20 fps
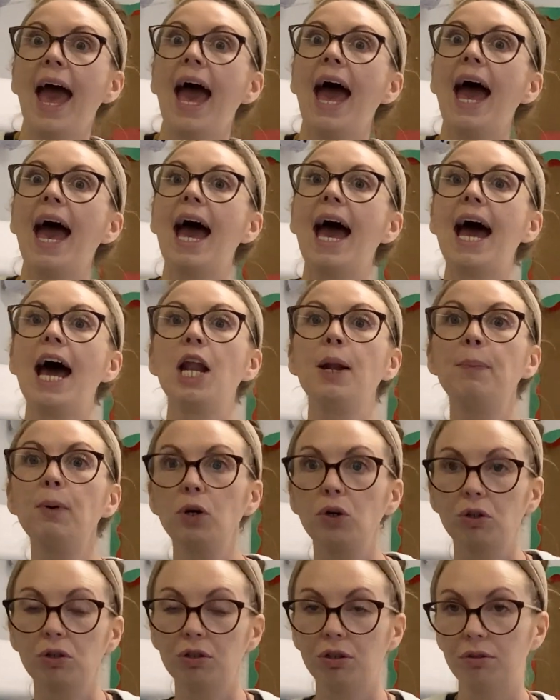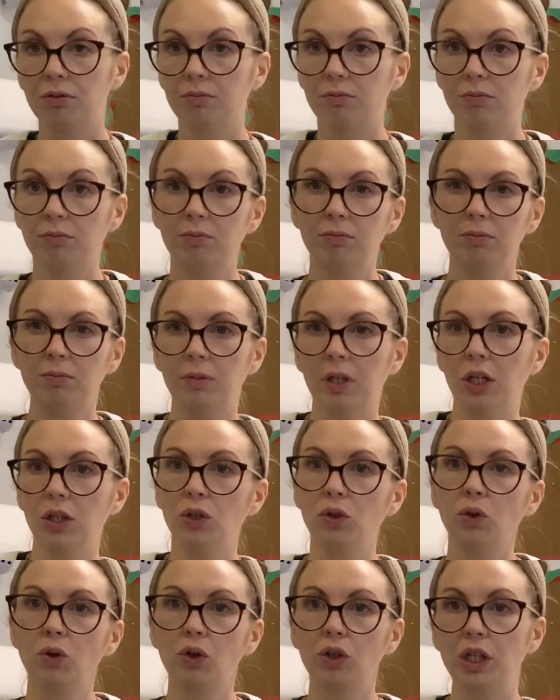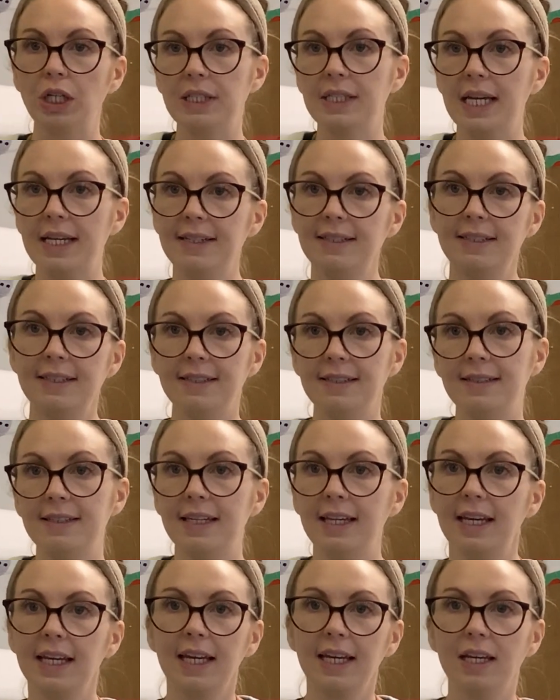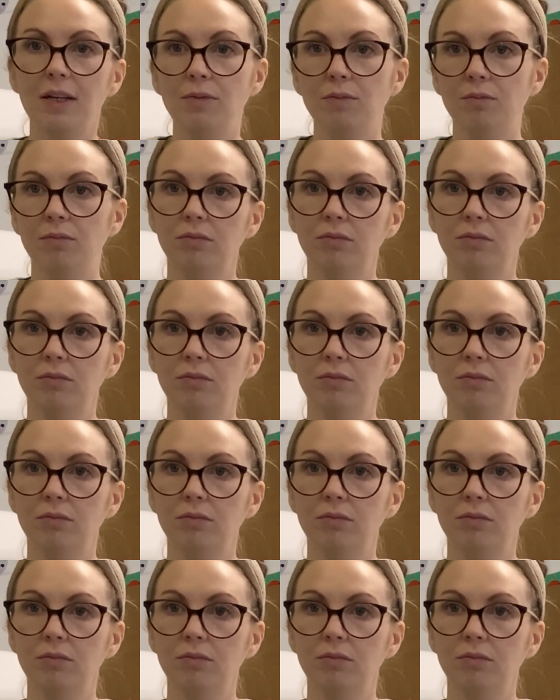and a book, and you're going to test to see